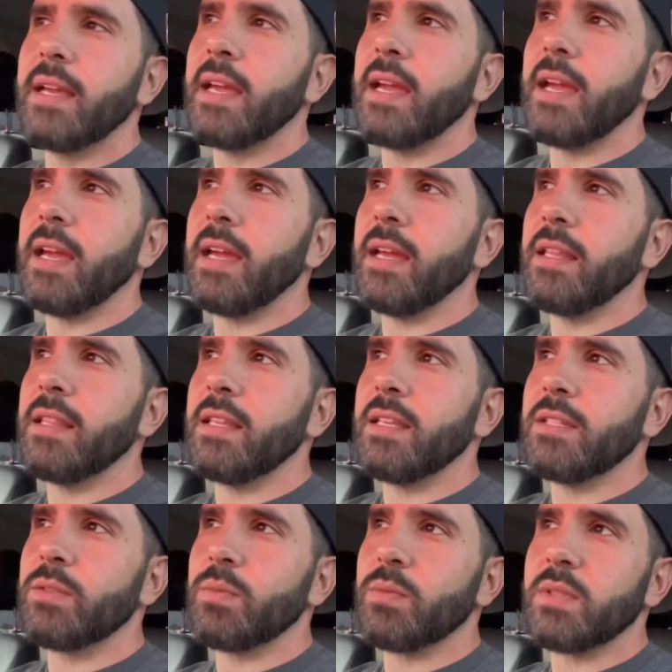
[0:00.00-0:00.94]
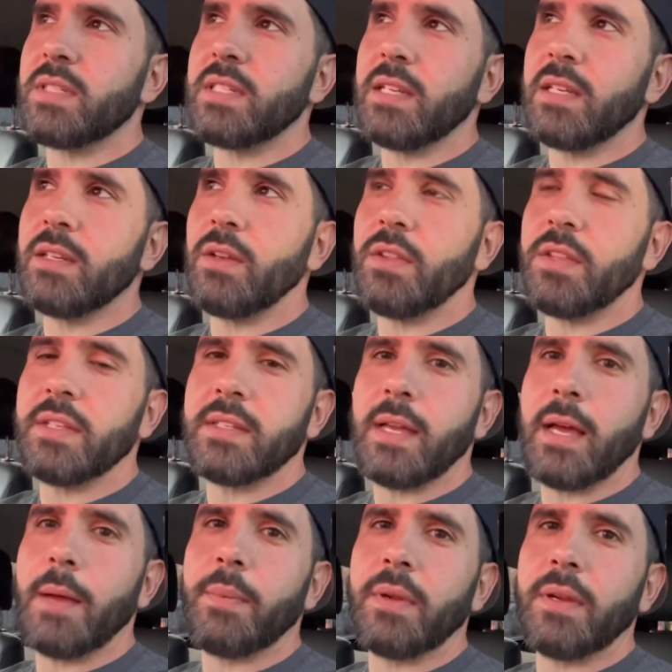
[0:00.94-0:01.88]
and this was sitting on the
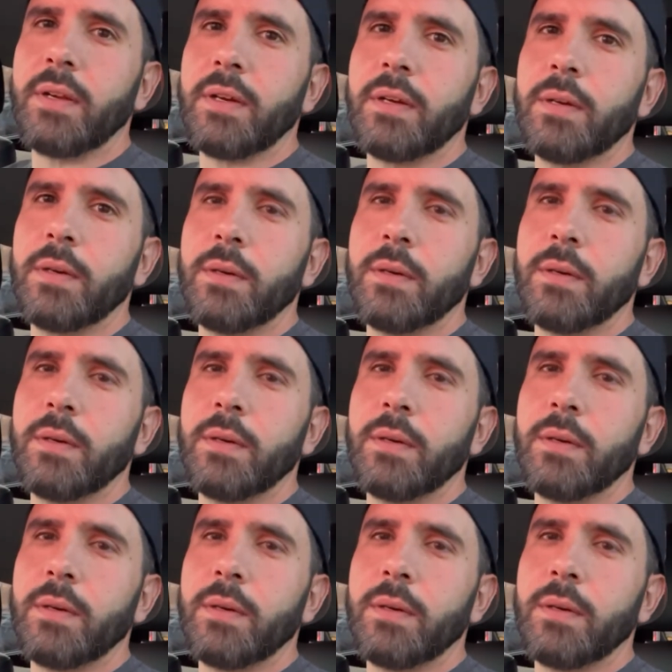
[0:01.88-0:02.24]
top here.